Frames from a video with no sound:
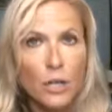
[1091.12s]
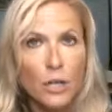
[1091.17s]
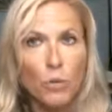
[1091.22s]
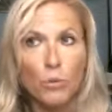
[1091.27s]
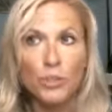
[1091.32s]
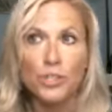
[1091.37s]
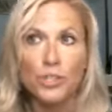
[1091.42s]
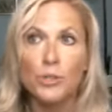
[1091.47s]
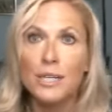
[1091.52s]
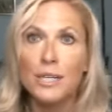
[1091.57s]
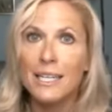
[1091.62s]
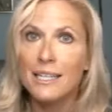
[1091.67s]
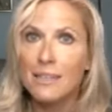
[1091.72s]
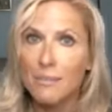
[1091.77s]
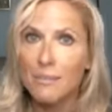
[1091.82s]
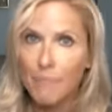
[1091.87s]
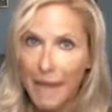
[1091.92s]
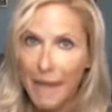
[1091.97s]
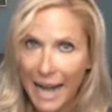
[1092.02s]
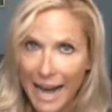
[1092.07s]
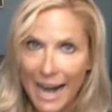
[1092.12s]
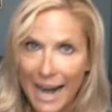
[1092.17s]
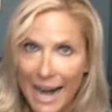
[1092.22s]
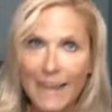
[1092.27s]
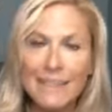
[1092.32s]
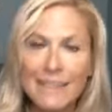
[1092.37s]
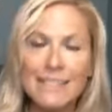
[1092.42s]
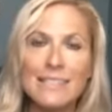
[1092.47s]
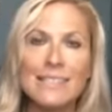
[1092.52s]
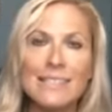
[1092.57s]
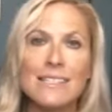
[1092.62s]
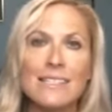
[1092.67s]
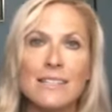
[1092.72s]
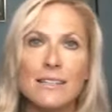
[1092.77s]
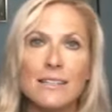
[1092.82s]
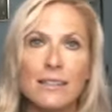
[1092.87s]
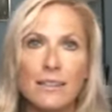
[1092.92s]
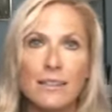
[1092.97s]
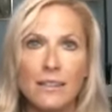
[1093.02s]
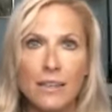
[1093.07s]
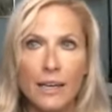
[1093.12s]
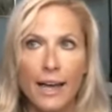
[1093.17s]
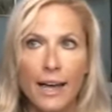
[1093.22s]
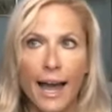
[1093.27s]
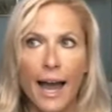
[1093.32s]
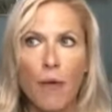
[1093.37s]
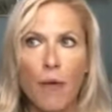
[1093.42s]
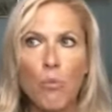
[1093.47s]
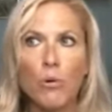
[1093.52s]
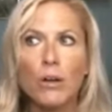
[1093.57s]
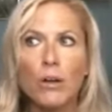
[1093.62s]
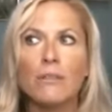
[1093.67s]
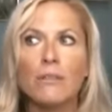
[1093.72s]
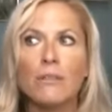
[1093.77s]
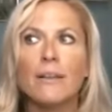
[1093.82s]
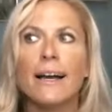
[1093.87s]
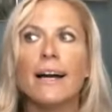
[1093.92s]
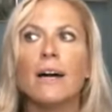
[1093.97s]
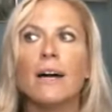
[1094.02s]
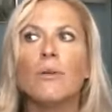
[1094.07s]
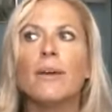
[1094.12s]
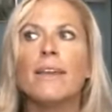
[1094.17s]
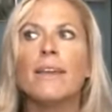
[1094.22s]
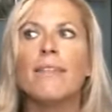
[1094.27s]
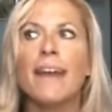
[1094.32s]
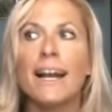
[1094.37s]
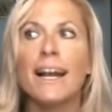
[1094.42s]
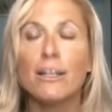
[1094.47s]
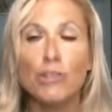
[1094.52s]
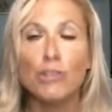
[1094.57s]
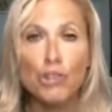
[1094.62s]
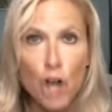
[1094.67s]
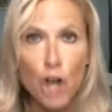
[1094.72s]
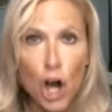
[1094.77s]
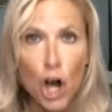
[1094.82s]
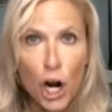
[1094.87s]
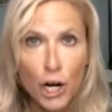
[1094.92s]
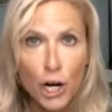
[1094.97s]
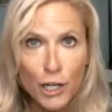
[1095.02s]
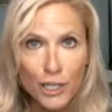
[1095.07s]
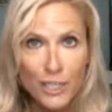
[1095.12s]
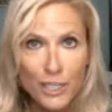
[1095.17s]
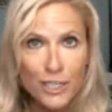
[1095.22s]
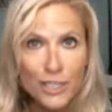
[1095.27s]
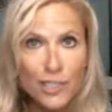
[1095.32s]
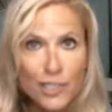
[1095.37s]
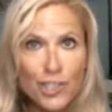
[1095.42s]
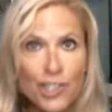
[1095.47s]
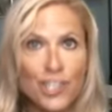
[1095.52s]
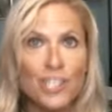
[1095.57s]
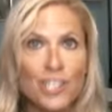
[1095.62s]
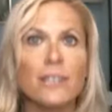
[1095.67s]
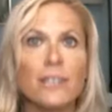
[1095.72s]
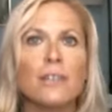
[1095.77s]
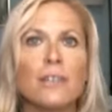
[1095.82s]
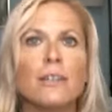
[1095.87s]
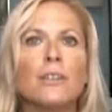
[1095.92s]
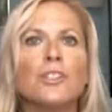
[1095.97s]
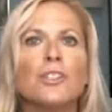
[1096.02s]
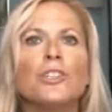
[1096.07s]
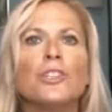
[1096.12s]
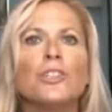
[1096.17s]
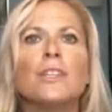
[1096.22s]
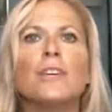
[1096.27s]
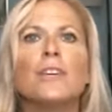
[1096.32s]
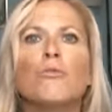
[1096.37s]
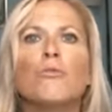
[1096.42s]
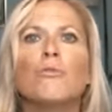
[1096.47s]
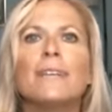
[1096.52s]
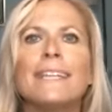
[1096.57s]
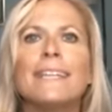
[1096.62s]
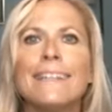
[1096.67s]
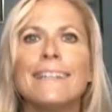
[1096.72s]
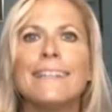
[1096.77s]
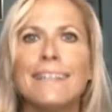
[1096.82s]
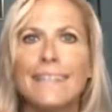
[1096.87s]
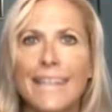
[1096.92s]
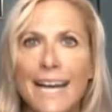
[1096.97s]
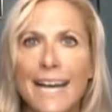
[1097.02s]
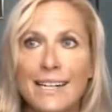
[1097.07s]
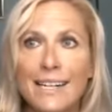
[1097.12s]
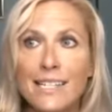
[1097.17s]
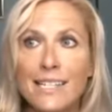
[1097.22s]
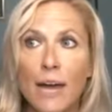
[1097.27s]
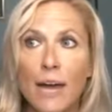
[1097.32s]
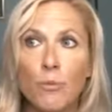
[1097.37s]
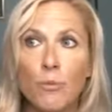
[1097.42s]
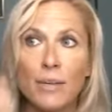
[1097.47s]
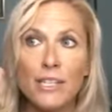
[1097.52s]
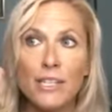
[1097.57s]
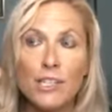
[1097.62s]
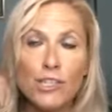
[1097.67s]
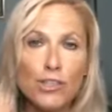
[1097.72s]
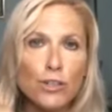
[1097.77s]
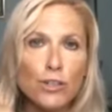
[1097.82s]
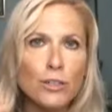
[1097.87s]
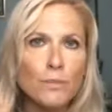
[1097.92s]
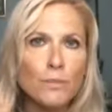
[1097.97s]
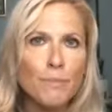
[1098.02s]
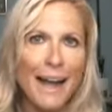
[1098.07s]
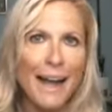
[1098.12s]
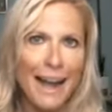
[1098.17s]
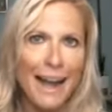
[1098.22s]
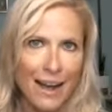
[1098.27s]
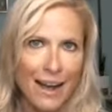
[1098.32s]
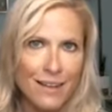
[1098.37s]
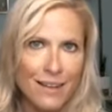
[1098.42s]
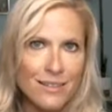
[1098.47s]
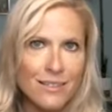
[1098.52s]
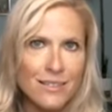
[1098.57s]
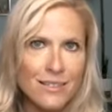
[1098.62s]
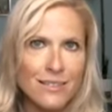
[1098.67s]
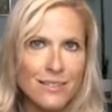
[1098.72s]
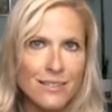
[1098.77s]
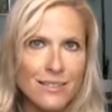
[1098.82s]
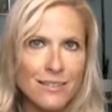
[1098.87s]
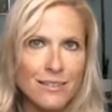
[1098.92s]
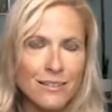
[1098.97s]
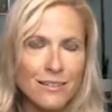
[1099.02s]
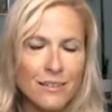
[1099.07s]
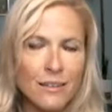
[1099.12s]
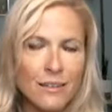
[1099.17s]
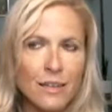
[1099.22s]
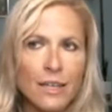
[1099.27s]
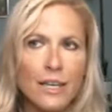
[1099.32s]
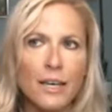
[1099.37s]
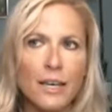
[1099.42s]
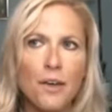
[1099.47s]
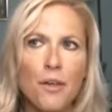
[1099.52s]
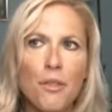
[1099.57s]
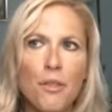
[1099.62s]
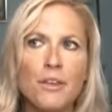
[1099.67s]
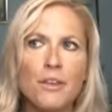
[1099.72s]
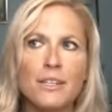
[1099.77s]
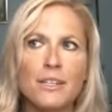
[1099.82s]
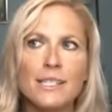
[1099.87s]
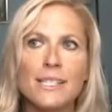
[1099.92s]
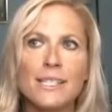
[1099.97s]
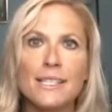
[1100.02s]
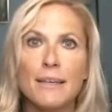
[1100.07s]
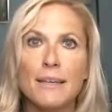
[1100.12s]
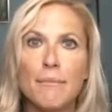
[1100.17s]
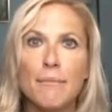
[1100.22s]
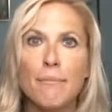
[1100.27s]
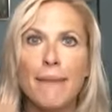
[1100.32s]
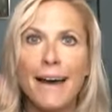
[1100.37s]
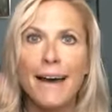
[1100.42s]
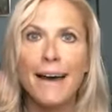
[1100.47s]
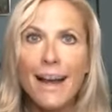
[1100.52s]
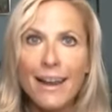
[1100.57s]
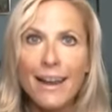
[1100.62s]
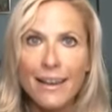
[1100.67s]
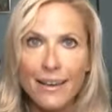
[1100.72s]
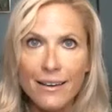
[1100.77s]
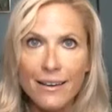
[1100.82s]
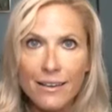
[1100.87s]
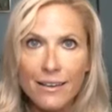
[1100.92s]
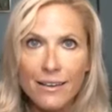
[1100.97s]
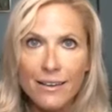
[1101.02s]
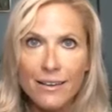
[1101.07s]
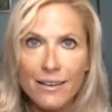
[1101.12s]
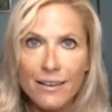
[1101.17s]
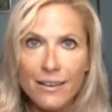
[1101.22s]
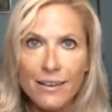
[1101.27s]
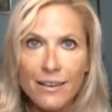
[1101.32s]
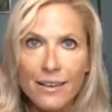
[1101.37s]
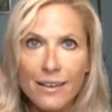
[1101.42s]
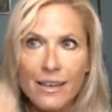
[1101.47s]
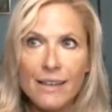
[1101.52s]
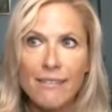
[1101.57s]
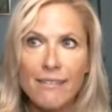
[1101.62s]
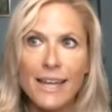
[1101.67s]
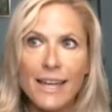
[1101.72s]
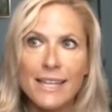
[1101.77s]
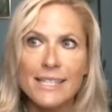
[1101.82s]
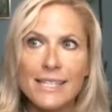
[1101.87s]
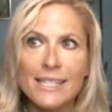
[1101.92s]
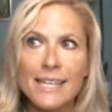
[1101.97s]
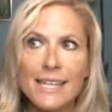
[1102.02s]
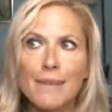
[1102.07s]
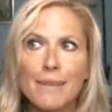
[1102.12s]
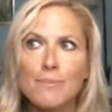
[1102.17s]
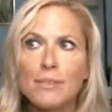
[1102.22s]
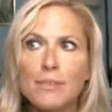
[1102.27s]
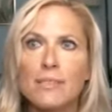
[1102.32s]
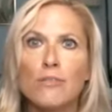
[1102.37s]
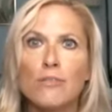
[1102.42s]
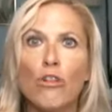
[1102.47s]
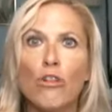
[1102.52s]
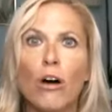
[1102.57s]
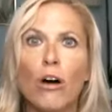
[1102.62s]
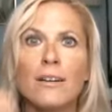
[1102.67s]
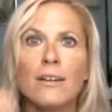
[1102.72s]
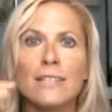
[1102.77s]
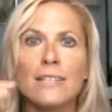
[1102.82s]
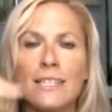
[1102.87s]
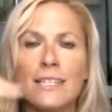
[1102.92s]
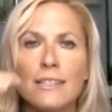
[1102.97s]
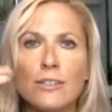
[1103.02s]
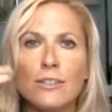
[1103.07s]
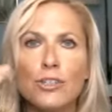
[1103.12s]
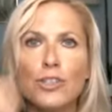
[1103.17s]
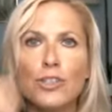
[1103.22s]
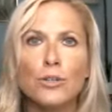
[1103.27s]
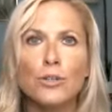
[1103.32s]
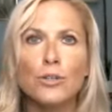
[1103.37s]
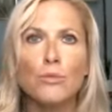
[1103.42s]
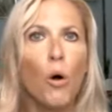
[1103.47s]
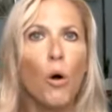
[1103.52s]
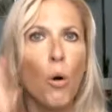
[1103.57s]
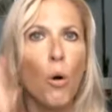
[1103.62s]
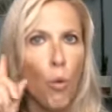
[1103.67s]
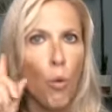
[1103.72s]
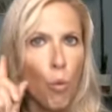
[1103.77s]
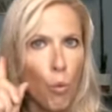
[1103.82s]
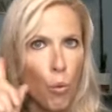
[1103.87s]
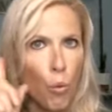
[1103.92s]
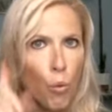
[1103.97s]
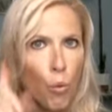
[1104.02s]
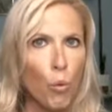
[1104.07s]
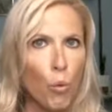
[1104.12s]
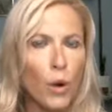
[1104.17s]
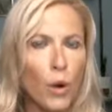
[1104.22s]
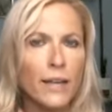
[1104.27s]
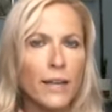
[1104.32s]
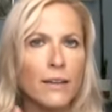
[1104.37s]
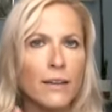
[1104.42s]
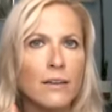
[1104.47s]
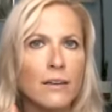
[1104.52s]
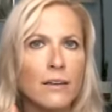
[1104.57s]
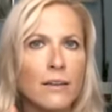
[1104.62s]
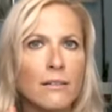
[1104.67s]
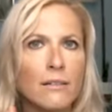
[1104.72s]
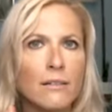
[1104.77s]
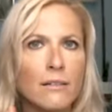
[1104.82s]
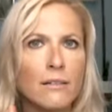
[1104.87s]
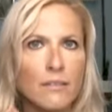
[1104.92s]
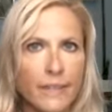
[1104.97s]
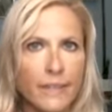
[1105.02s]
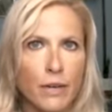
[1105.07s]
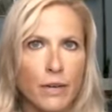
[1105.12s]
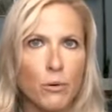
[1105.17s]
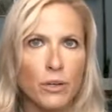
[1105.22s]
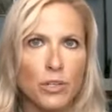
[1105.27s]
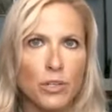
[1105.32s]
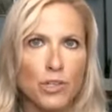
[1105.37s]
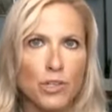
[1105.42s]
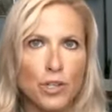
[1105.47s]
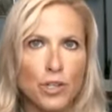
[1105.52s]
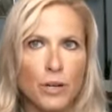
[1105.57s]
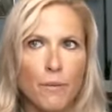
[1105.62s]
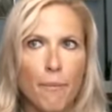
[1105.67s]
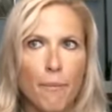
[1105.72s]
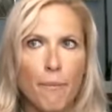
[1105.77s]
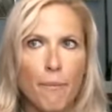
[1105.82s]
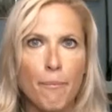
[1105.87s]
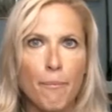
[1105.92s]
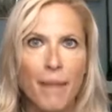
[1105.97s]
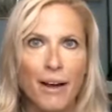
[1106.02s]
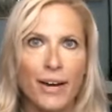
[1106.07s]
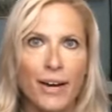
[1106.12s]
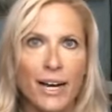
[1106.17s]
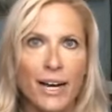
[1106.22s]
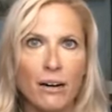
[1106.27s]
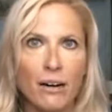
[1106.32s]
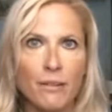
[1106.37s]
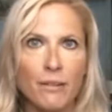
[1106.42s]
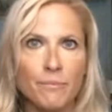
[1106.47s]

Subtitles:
We're tuning into the past and we're allowing that charge to then reconnect, and we surpass the schematic that has kept us locked into one language barrier.